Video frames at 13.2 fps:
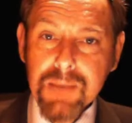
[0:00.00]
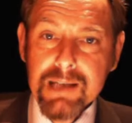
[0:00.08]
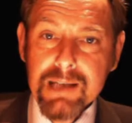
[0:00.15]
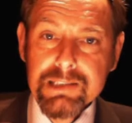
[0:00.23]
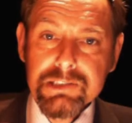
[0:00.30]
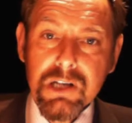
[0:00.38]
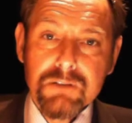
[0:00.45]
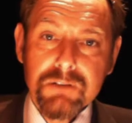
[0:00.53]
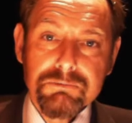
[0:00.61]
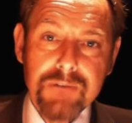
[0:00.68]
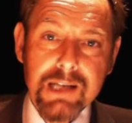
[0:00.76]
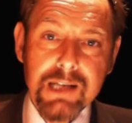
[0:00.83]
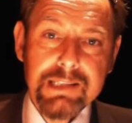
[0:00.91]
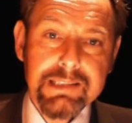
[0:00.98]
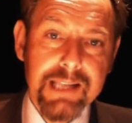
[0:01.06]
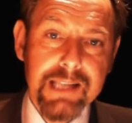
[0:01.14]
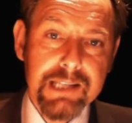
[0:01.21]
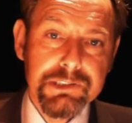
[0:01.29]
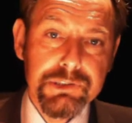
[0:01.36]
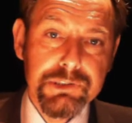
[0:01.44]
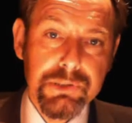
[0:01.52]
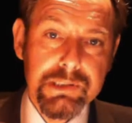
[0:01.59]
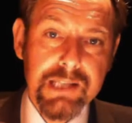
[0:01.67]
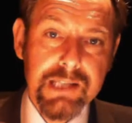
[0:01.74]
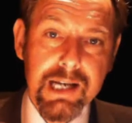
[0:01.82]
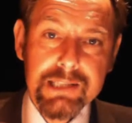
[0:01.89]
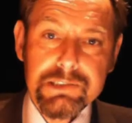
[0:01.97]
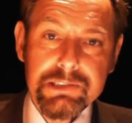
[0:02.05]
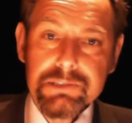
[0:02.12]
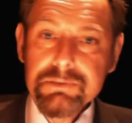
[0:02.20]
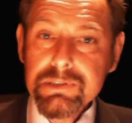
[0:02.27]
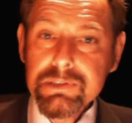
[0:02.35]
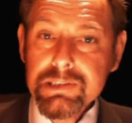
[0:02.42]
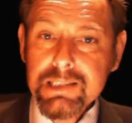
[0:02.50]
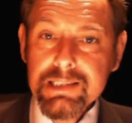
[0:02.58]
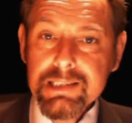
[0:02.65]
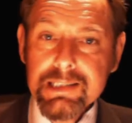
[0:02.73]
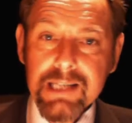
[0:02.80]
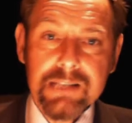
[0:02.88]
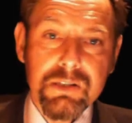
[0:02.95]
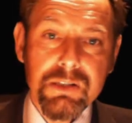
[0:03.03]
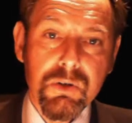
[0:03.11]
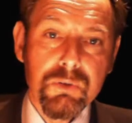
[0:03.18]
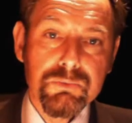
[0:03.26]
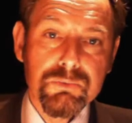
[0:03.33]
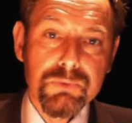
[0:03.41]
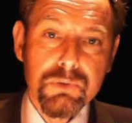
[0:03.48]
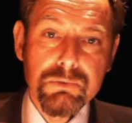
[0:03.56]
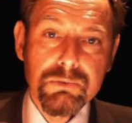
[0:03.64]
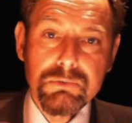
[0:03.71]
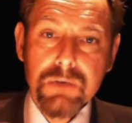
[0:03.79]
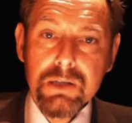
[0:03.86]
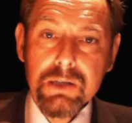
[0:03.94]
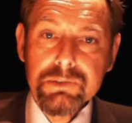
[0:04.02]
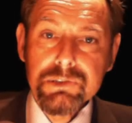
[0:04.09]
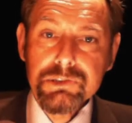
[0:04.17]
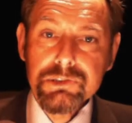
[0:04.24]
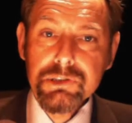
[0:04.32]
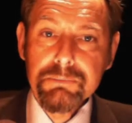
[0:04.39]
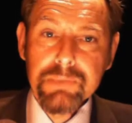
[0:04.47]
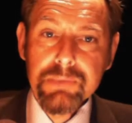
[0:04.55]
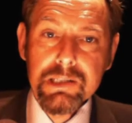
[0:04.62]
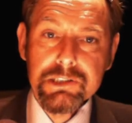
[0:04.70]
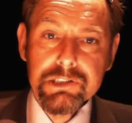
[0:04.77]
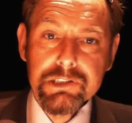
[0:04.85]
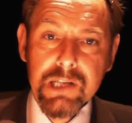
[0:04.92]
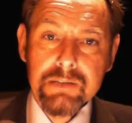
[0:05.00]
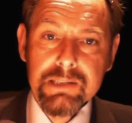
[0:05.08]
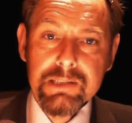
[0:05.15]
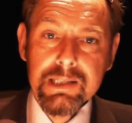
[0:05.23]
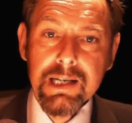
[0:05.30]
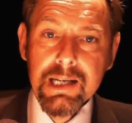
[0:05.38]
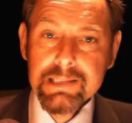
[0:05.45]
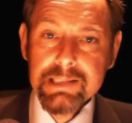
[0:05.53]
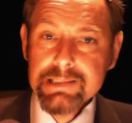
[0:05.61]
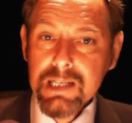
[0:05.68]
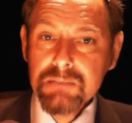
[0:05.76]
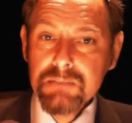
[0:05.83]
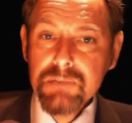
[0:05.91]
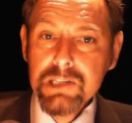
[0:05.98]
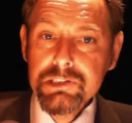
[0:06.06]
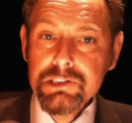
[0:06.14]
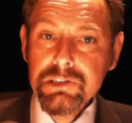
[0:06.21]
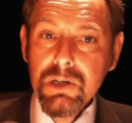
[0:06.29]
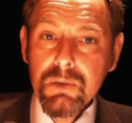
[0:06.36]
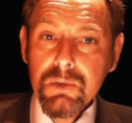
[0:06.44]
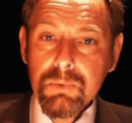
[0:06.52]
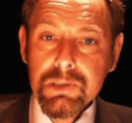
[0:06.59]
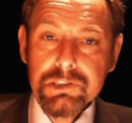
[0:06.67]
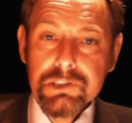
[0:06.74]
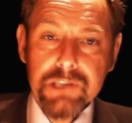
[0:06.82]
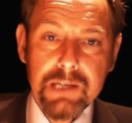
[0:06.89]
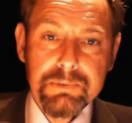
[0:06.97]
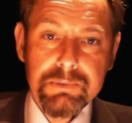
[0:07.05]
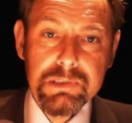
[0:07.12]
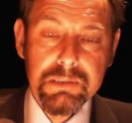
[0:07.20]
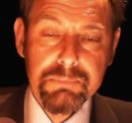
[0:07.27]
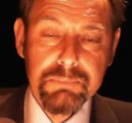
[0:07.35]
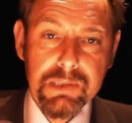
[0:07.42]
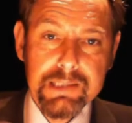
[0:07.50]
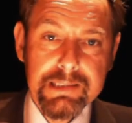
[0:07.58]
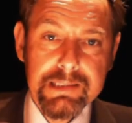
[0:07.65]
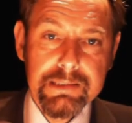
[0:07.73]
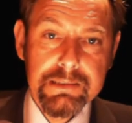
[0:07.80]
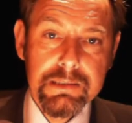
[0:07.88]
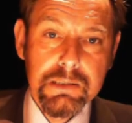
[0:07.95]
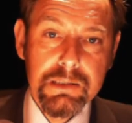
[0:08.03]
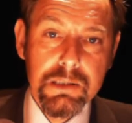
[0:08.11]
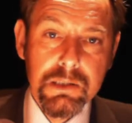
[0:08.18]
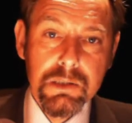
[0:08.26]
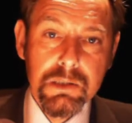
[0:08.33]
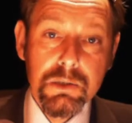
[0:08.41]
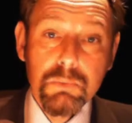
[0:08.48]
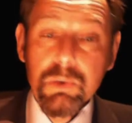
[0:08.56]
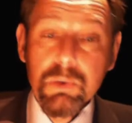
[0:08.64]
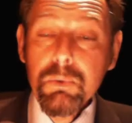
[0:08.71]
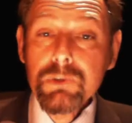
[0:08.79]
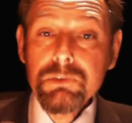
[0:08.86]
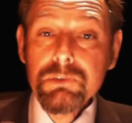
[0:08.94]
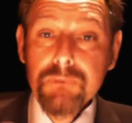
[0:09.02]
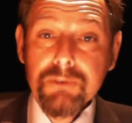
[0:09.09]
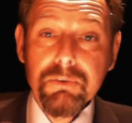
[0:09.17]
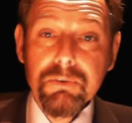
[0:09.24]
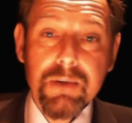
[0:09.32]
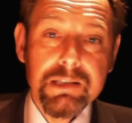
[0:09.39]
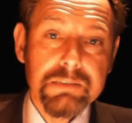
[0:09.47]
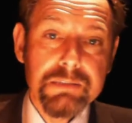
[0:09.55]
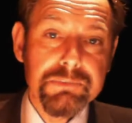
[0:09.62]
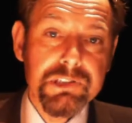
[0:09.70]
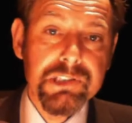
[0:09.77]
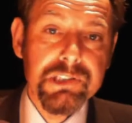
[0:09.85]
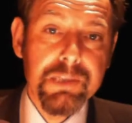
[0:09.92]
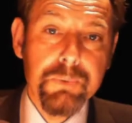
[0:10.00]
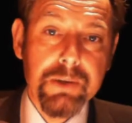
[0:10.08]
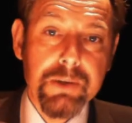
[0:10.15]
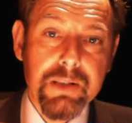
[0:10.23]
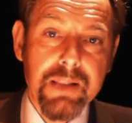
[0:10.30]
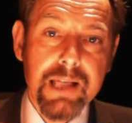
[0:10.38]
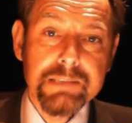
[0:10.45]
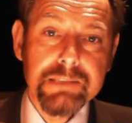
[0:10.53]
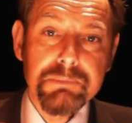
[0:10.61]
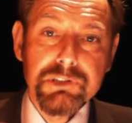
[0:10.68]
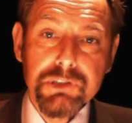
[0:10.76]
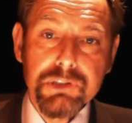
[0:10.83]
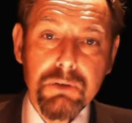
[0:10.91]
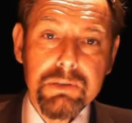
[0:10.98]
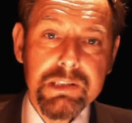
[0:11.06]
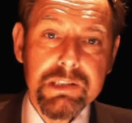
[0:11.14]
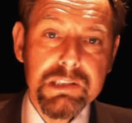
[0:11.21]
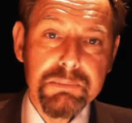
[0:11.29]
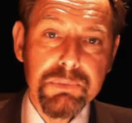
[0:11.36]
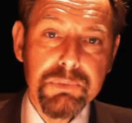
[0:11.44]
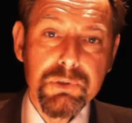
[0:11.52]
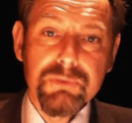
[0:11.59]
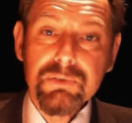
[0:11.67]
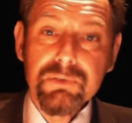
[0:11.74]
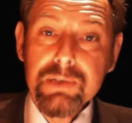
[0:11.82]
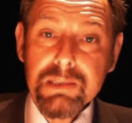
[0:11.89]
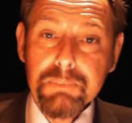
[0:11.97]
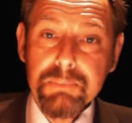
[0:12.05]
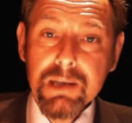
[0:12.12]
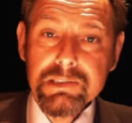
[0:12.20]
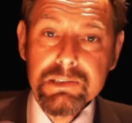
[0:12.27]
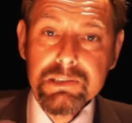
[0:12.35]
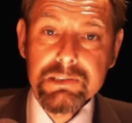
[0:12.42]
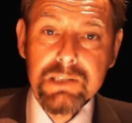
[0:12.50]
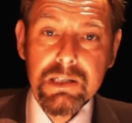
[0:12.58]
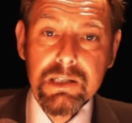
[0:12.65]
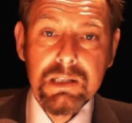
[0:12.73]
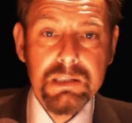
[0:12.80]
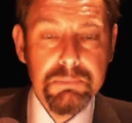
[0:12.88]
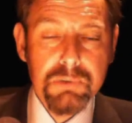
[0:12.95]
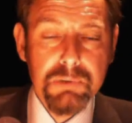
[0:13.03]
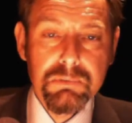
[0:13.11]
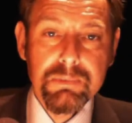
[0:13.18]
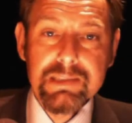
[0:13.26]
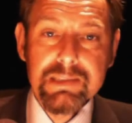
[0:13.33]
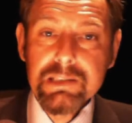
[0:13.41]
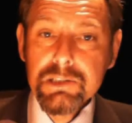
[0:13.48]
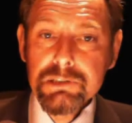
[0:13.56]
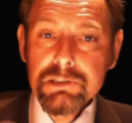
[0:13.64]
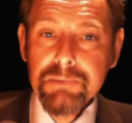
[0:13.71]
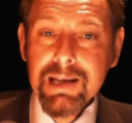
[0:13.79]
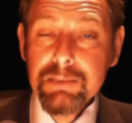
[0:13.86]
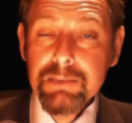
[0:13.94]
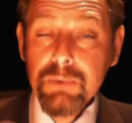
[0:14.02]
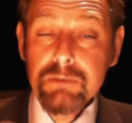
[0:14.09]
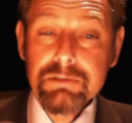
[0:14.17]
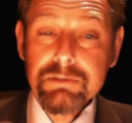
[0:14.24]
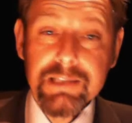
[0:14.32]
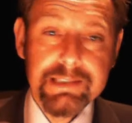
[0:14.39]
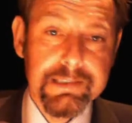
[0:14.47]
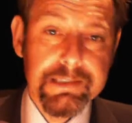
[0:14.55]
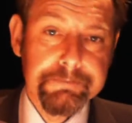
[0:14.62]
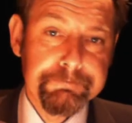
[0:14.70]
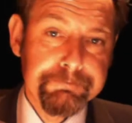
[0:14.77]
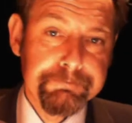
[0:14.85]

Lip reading: banners raised their joined hands through cities and along rural roads, jumping and shouting in celebration when the chain was completed. "We want a referendum to see whether there's majority support for independence. The problem is Spain won't listen."